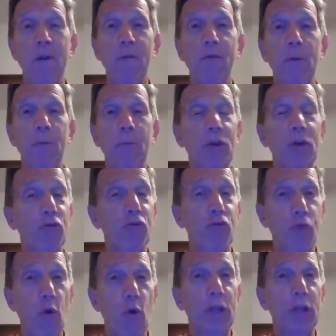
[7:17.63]
from
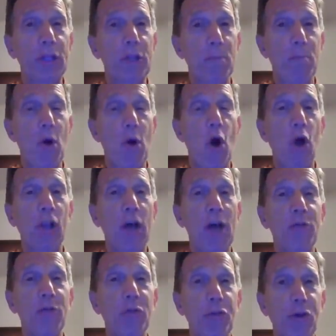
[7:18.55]
controlling the ball
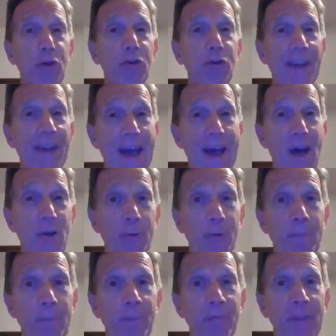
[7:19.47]
on third
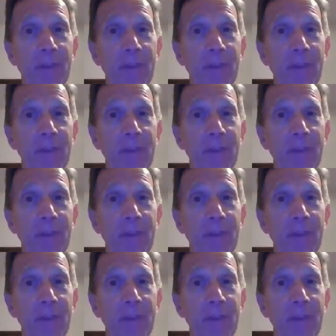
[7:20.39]
down.